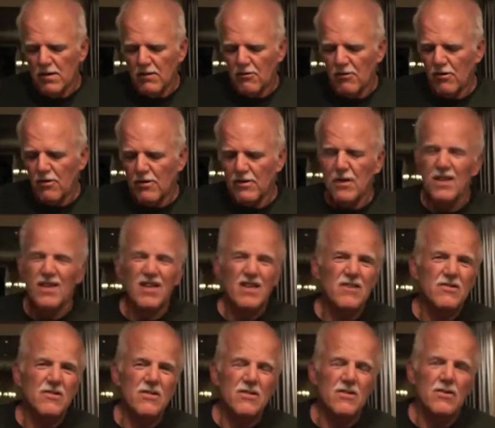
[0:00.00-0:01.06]
or at
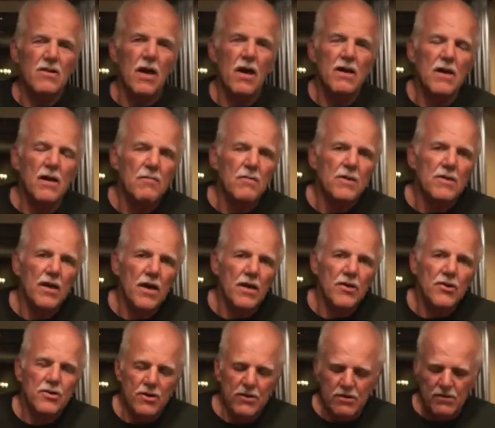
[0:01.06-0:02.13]
least a design
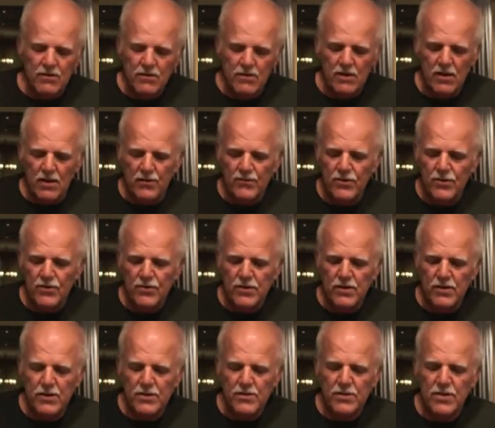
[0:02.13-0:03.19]
limitation, of
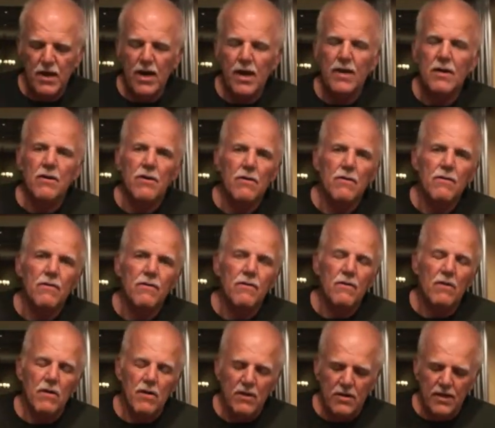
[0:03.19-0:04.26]
using this kind of
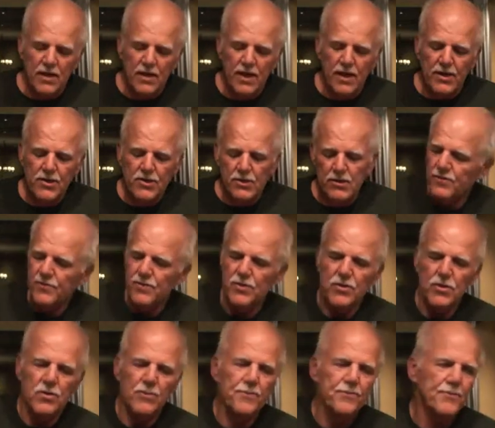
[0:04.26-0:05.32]
connection.
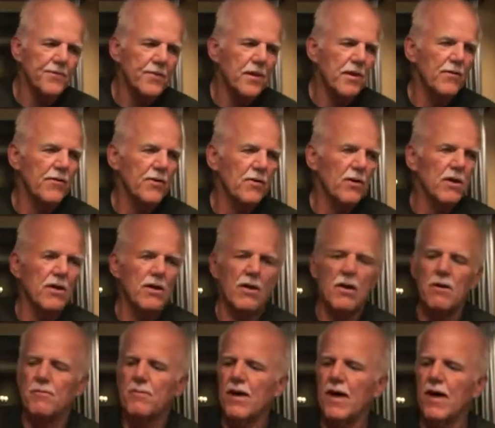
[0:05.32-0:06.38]
So if you look at
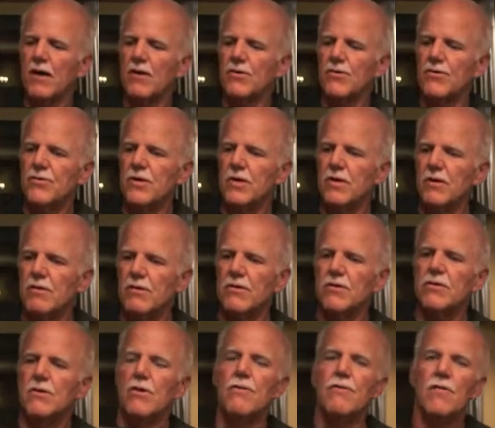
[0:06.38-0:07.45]
our paddle, you see there
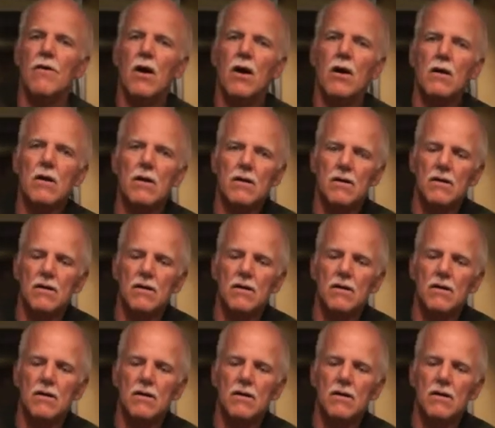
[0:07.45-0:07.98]
is no frog.